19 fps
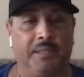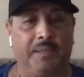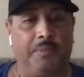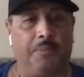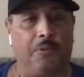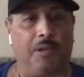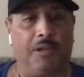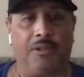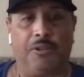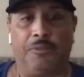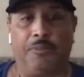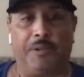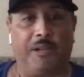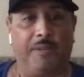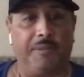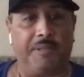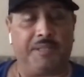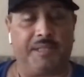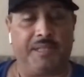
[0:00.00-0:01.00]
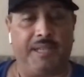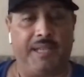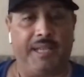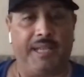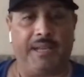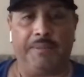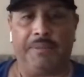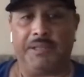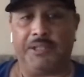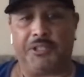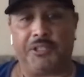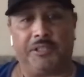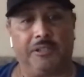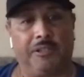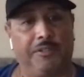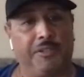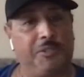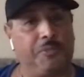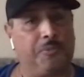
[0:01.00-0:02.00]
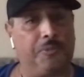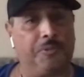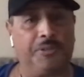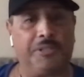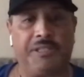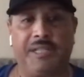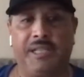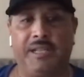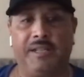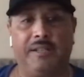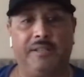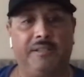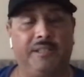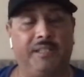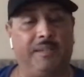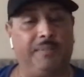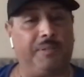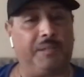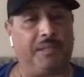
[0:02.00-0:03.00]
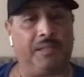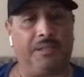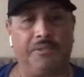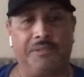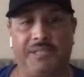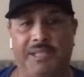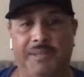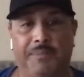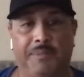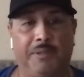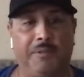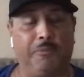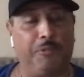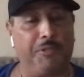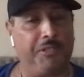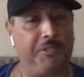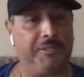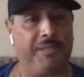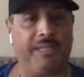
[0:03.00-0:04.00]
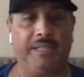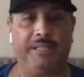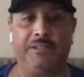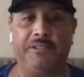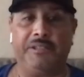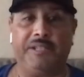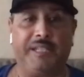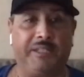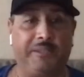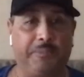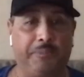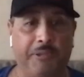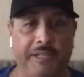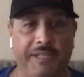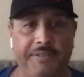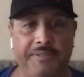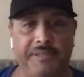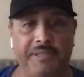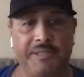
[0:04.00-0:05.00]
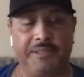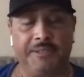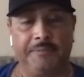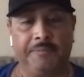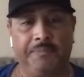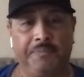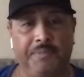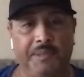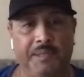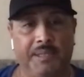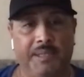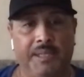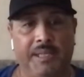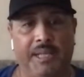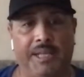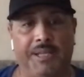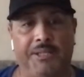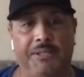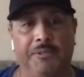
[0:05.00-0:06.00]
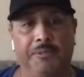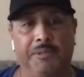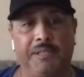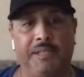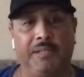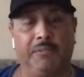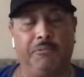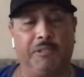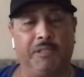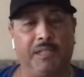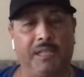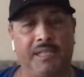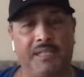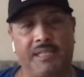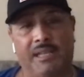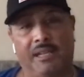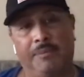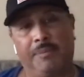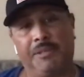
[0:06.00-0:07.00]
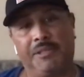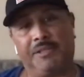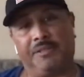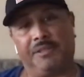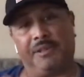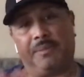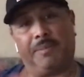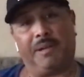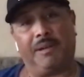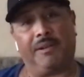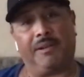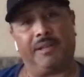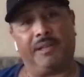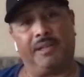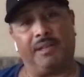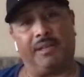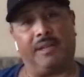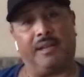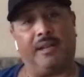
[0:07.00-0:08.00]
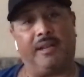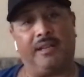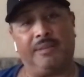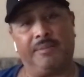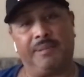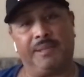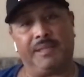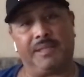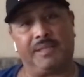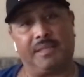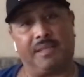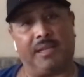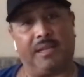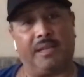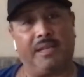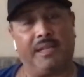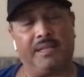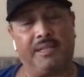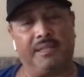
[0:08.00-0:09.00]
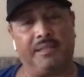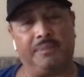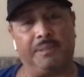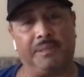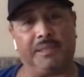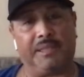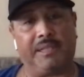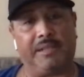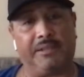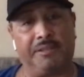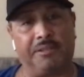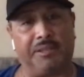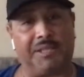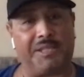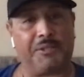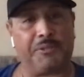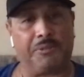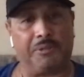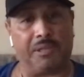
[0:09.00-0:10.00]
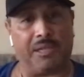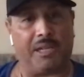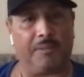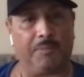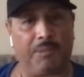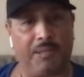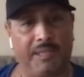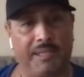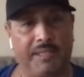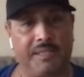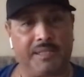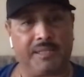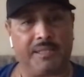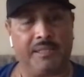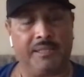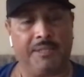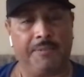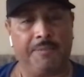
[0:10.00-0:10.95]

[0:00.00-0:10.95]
Barack Obama said, hey, I'm going to shut all these wars down and I'm going to close Gitmo. And once you get in there and you get the briefs and you realize how much of the American economy is tied to the military-industrial complex,